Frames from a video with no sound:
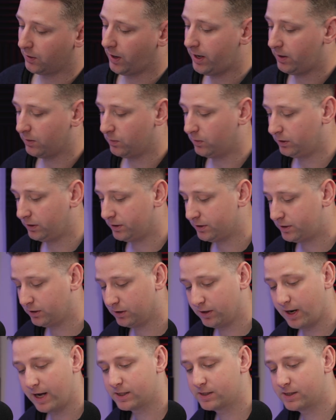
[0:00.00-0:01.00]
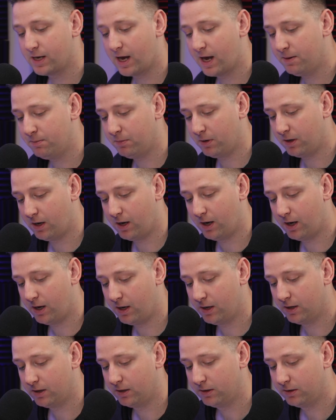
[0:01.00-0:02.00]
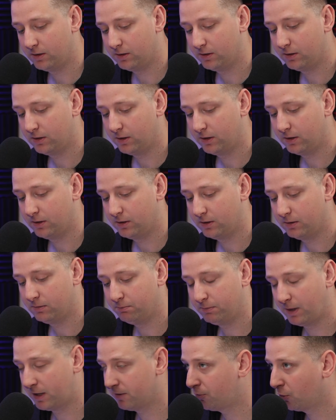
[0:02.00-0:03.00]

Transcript: All right. Well, until next time, may